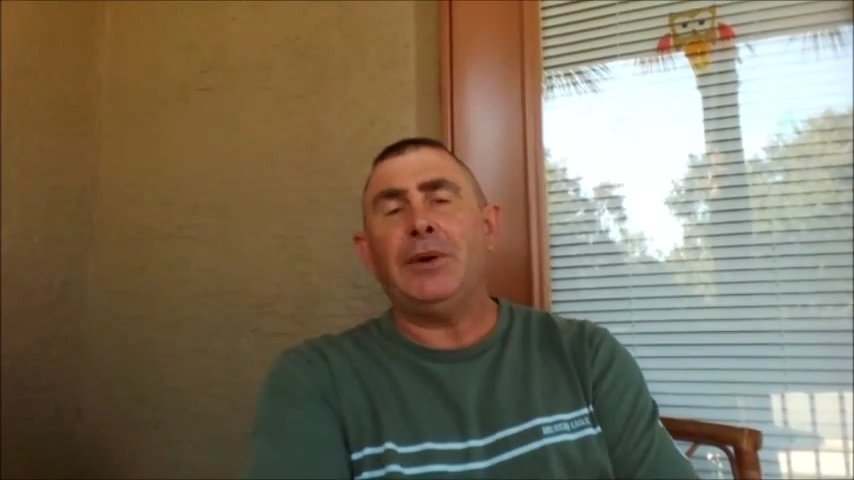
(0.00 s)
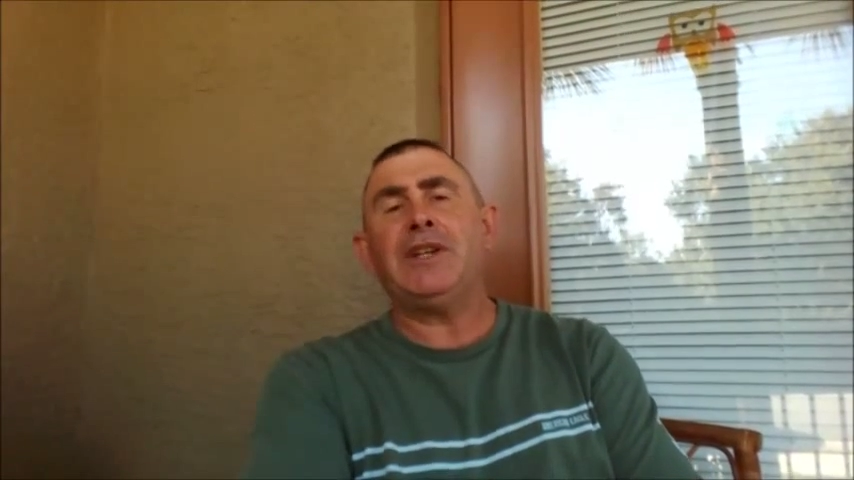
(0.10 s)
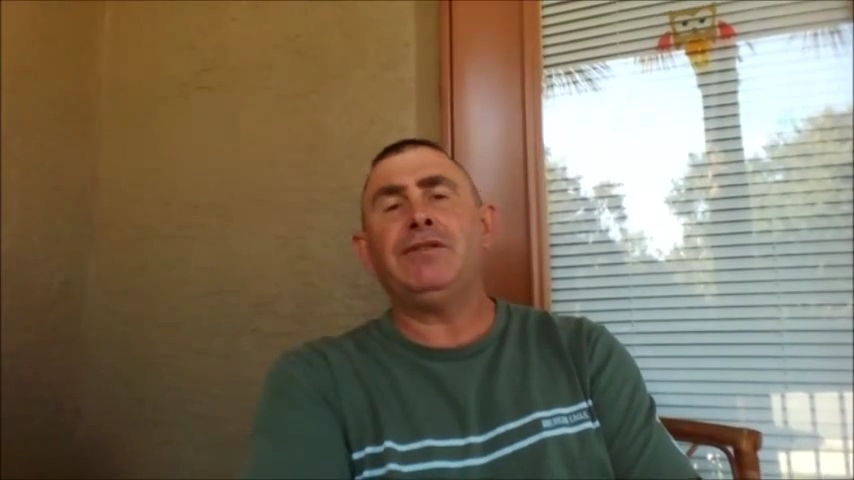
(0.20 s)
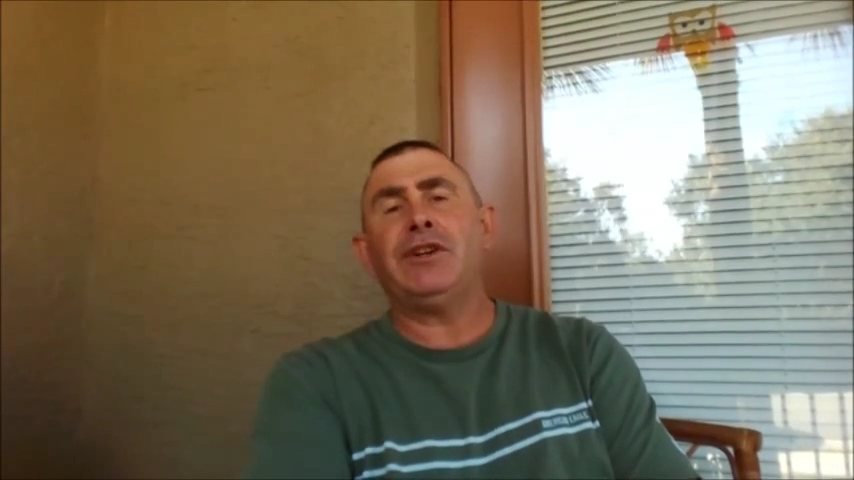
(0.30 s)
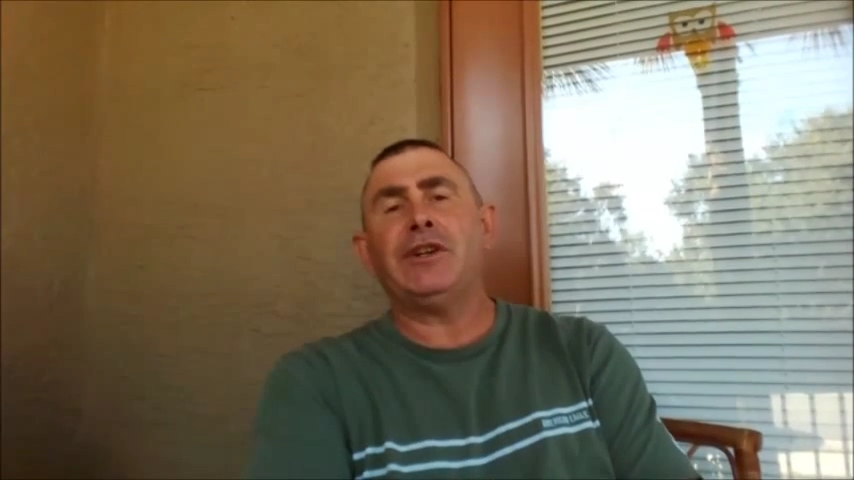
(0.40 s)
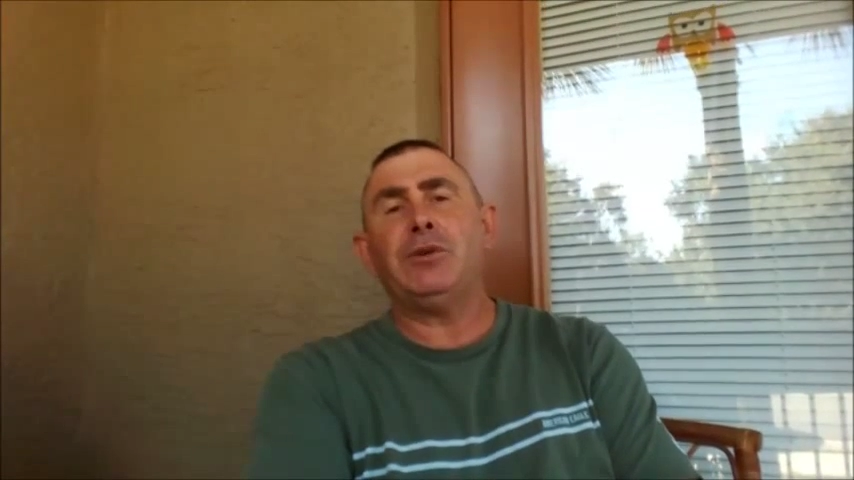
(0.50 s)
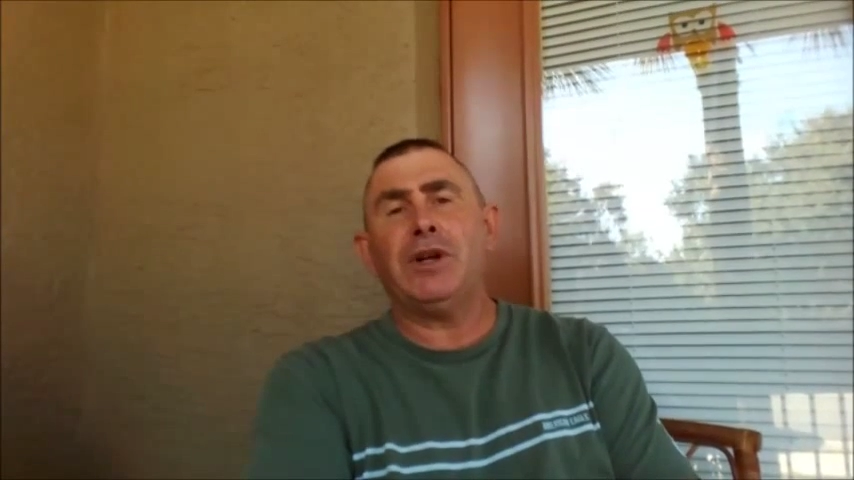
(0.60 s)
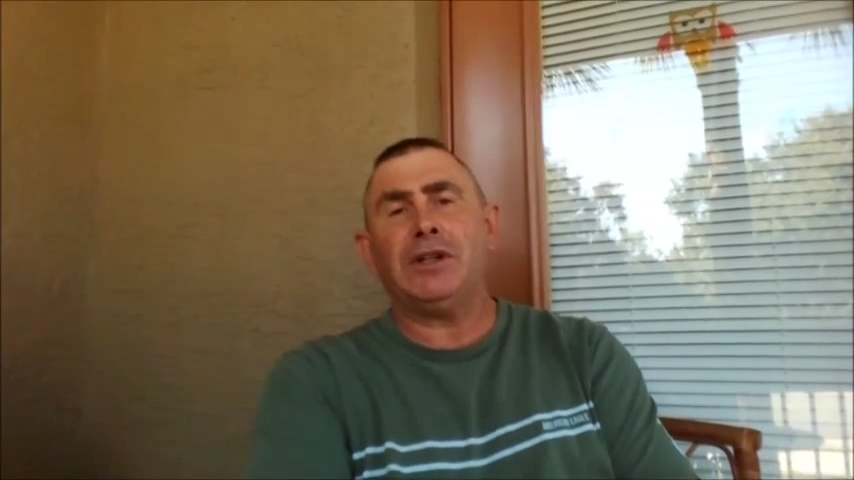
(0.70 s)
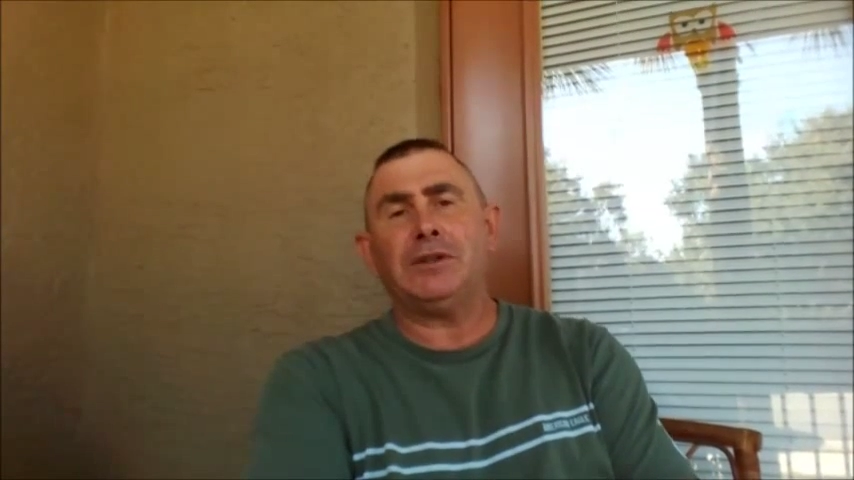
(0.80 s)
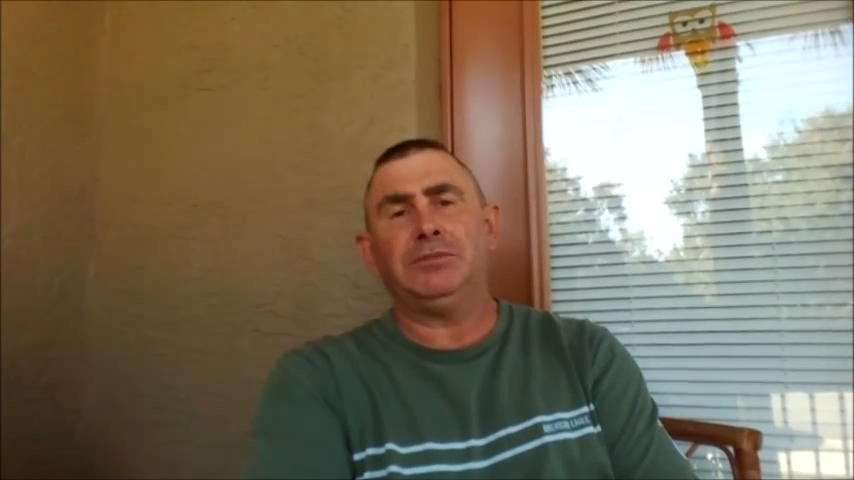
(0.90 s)
we did very
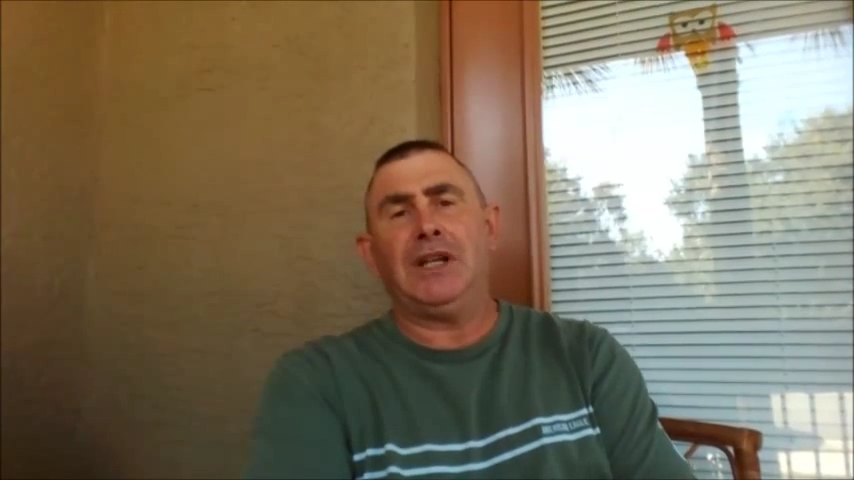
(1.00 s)
well.